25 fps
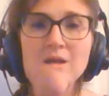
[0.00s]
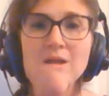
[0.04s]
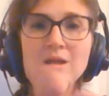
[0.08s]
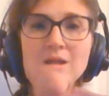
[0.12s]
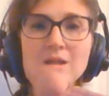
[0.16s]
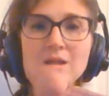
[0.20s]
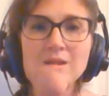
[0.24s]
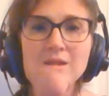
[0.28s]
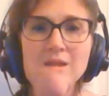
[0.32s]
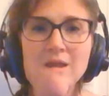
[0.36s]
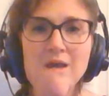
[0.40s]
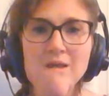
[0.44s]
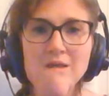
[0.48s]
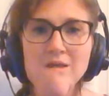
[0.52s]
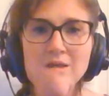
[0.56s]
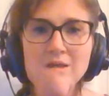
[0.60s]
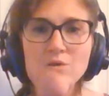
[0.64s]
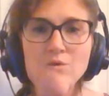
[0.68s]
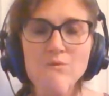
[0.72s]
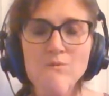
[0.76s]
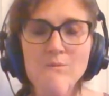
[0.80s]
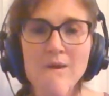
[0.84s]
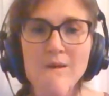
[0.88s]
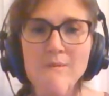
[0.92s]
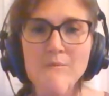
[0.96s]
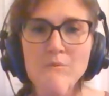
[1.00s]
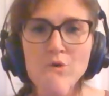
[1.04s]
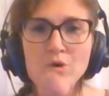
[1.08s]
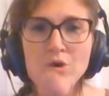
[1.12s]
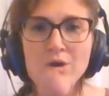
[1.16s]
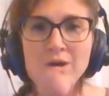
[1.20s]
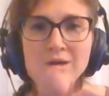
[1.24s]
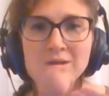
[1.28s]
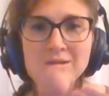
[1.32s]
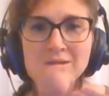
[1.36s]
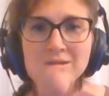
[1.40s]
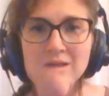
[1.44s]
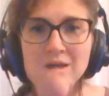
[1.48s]
like you
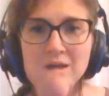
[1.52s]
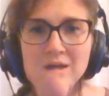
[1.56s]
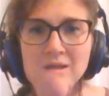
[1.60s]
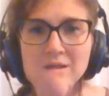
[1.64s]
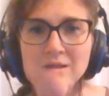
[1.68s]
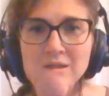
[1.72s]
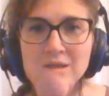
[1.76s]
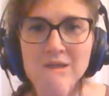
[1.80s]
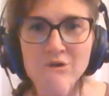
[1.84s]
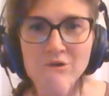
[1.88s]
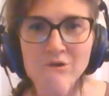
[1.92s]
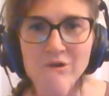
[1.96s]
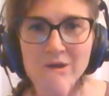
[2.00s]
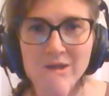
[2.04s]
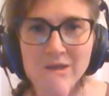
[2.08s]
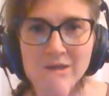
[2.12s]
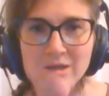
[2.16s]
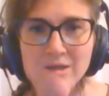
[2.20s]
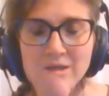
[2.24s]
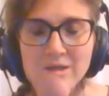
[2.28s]
memorize a lyric.